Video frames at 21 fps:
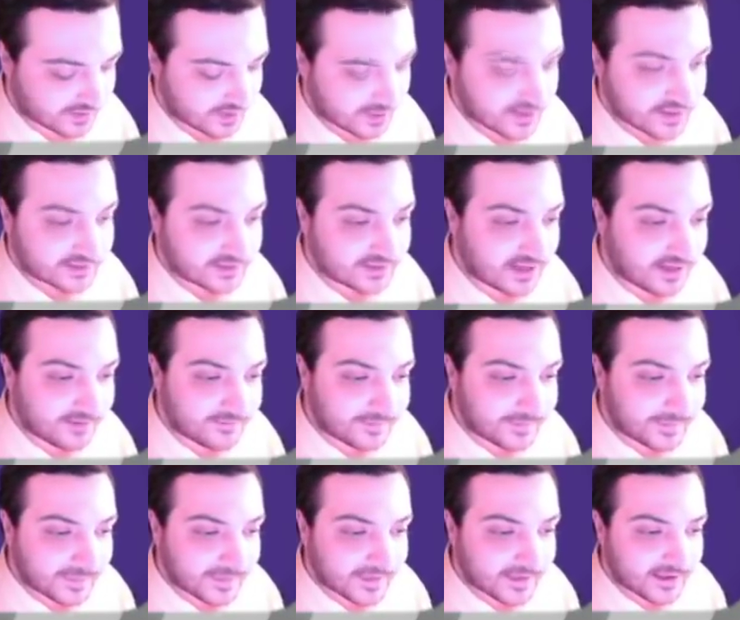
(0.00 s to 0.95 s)
See,
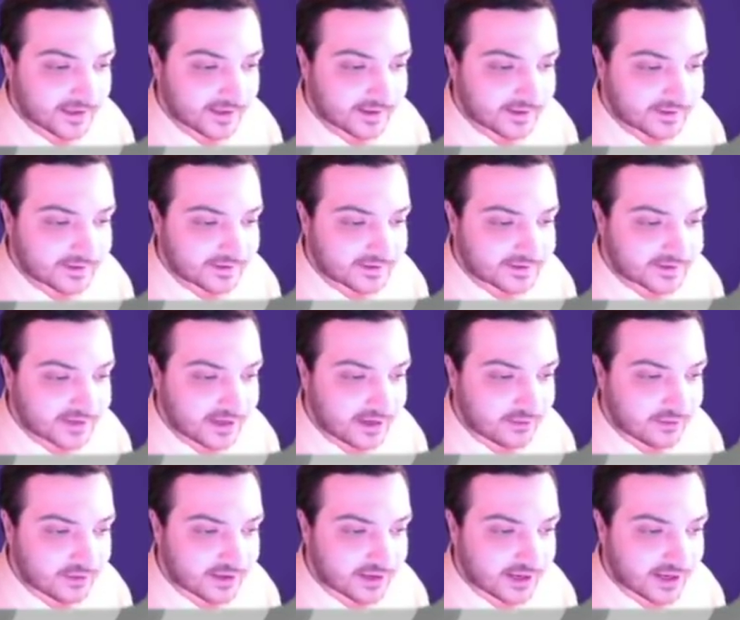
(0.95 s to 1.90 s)
the
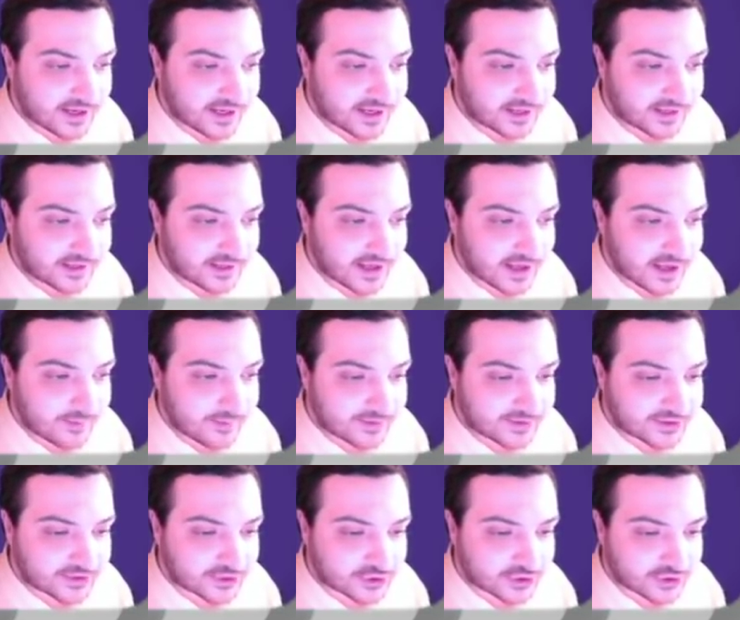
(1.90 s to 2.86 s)
secret in a
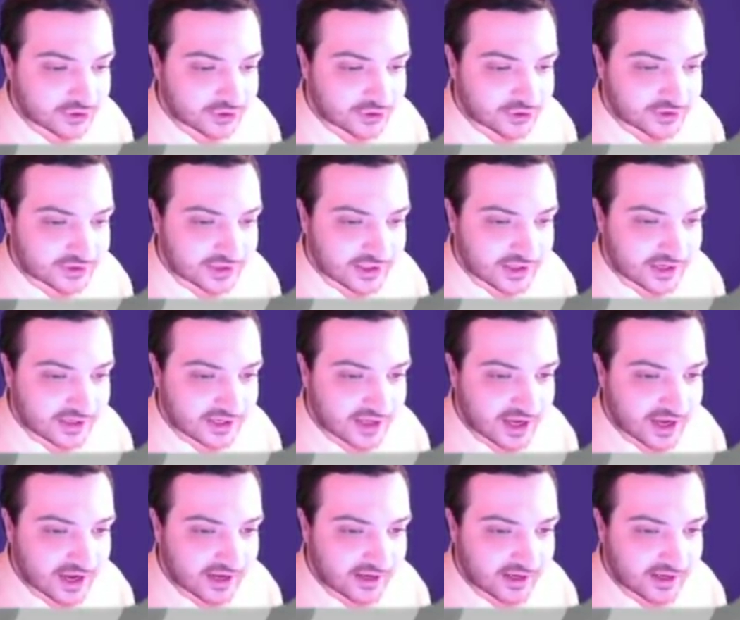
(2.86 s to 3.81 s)
position just like
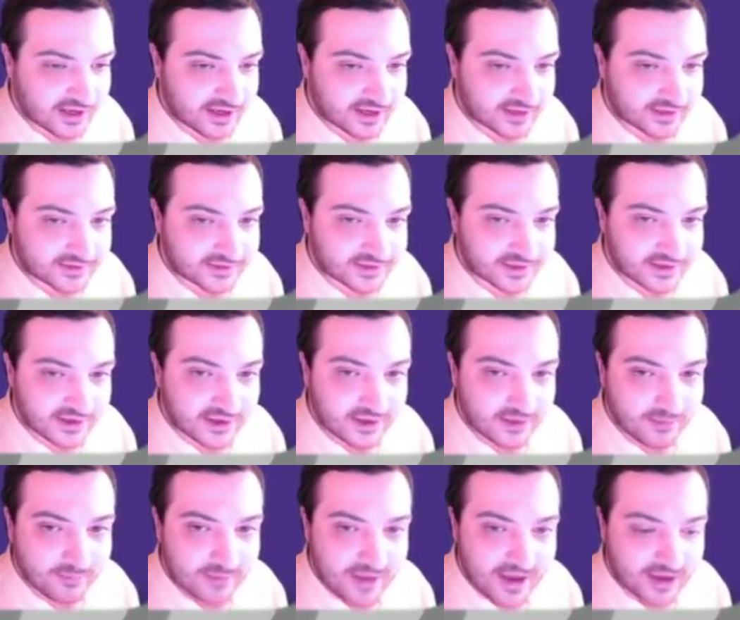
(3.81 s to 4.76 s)
that is
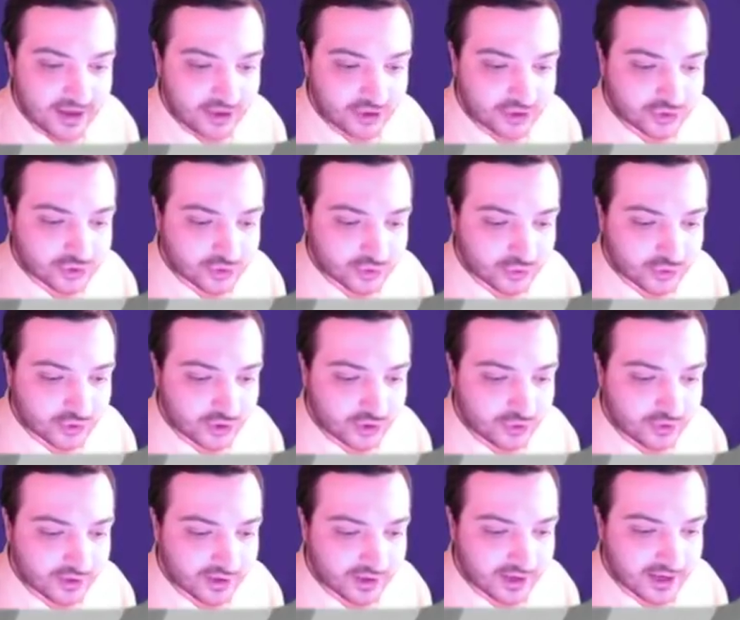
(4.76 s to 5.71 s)
making sure
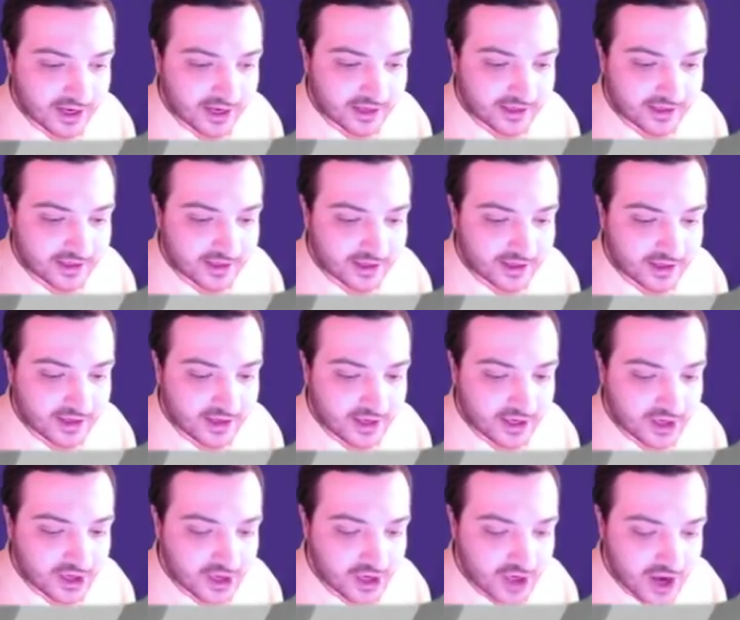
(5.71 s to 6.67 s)
you can get
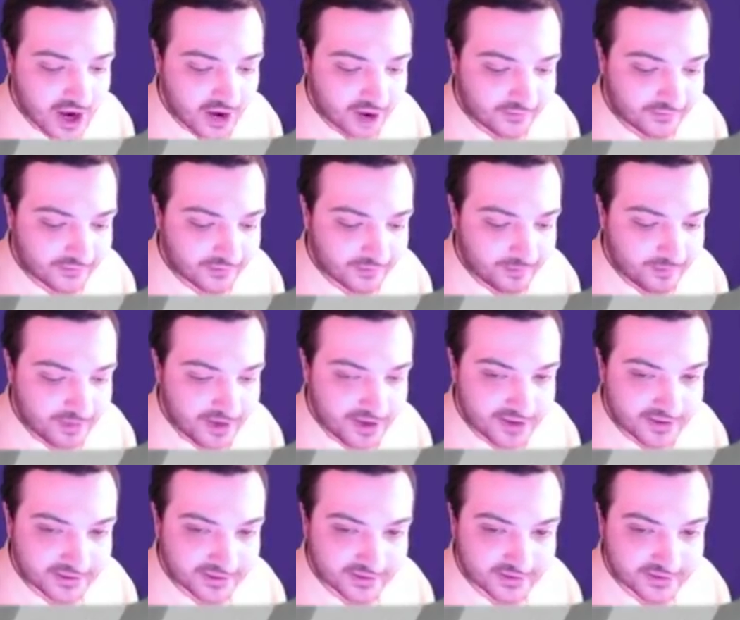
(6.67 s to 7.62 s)
enough
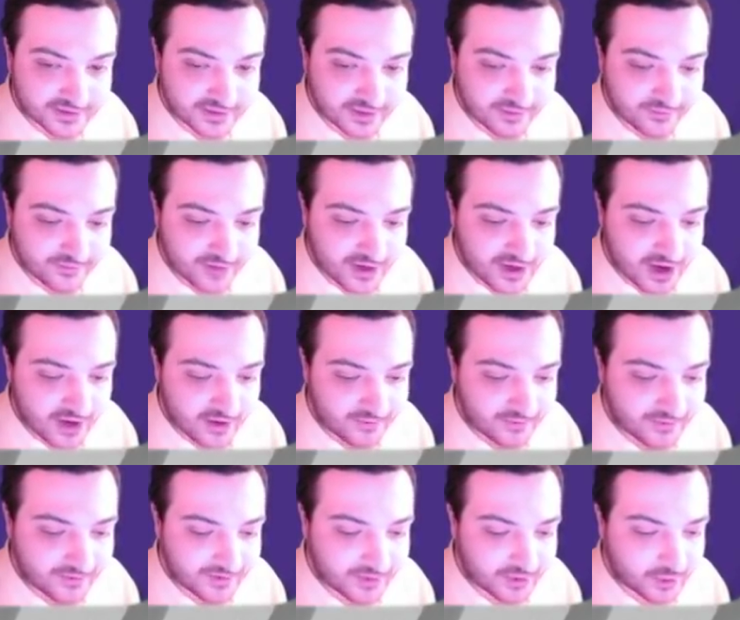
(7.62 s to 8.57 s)
pieces, enough
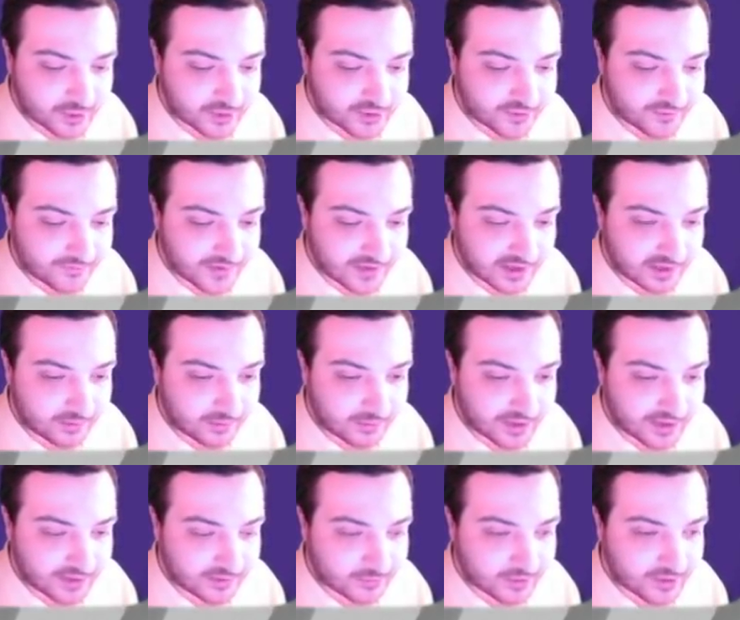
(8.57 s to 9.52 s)
of a good
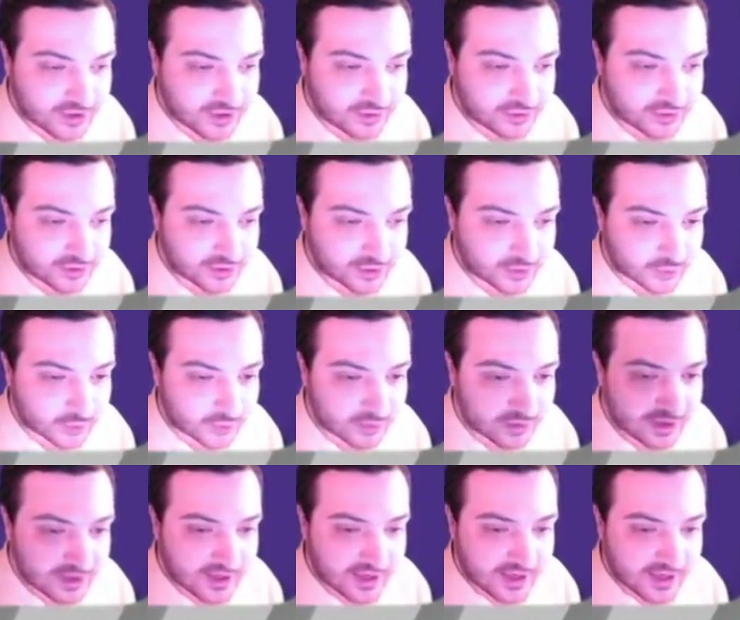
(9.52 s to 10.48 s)
development. And when you do,
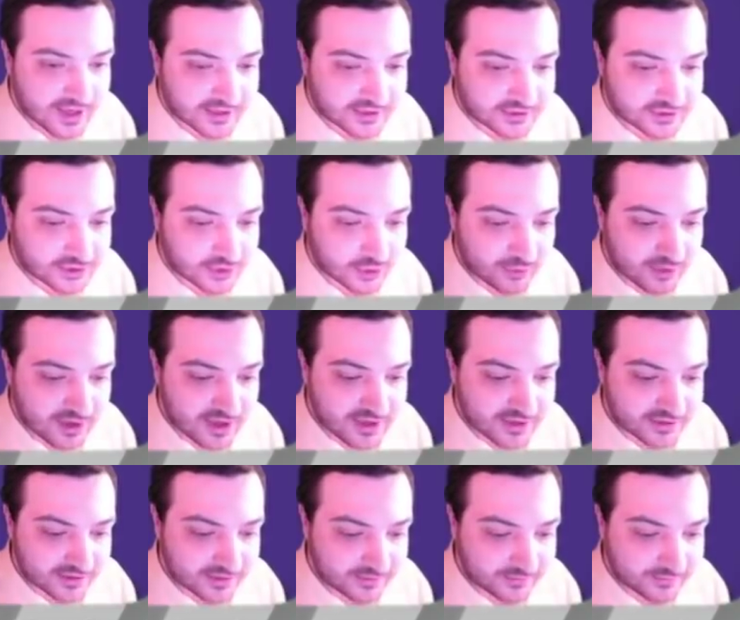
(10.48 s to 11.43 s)
it's so
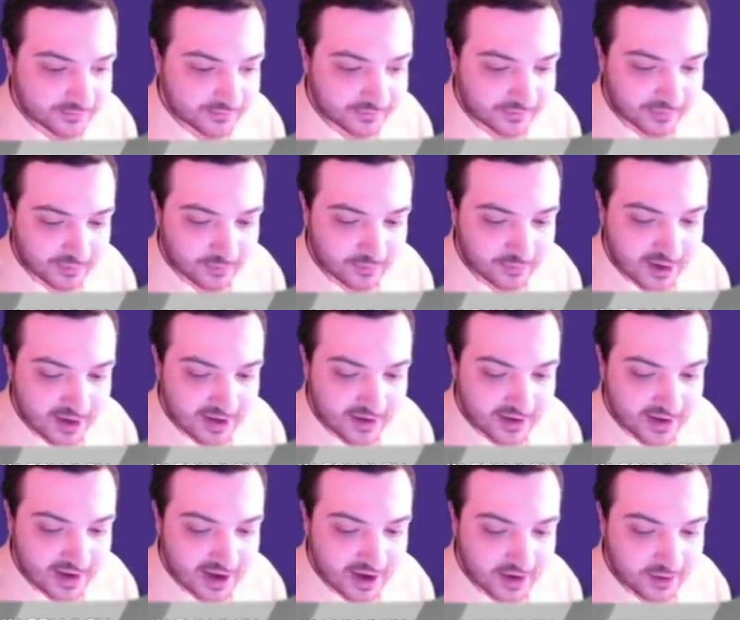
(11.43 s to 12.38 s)
easy.
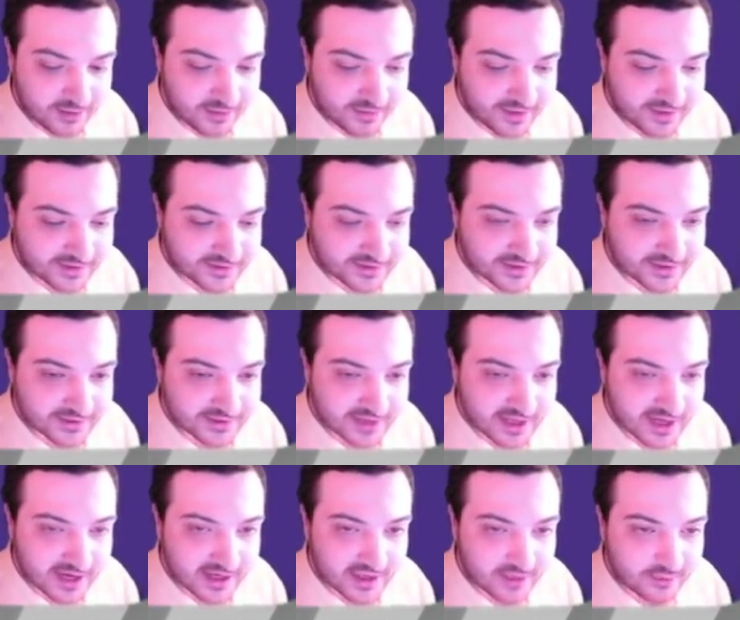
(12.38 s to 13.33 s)
Right now, that's
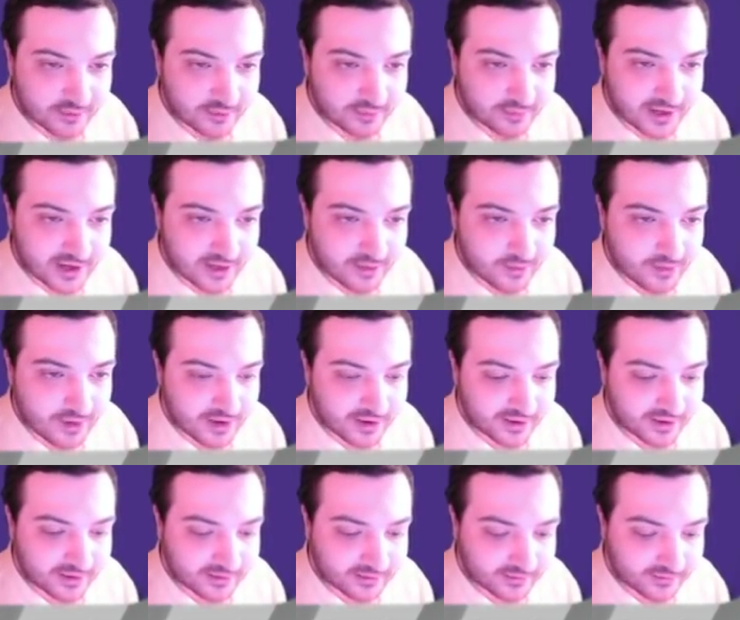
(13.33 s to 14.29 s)
exactly what black
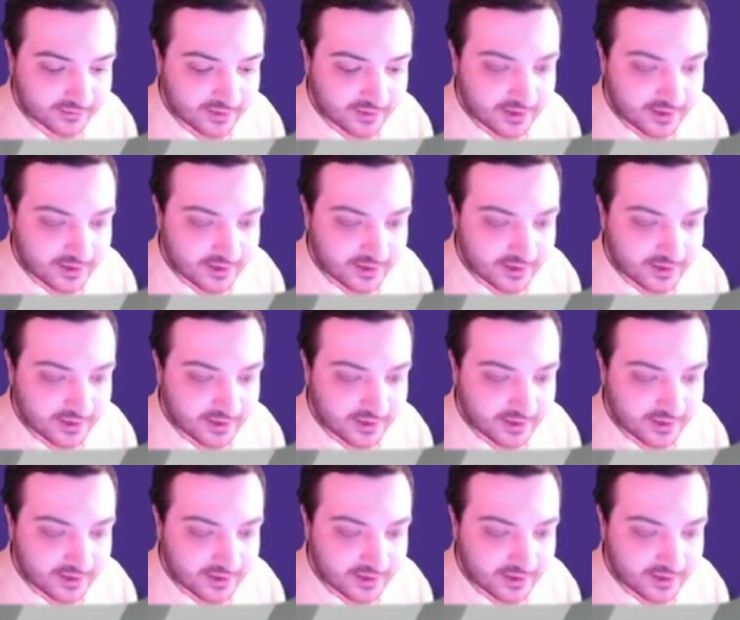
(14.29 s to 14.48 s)
wanted.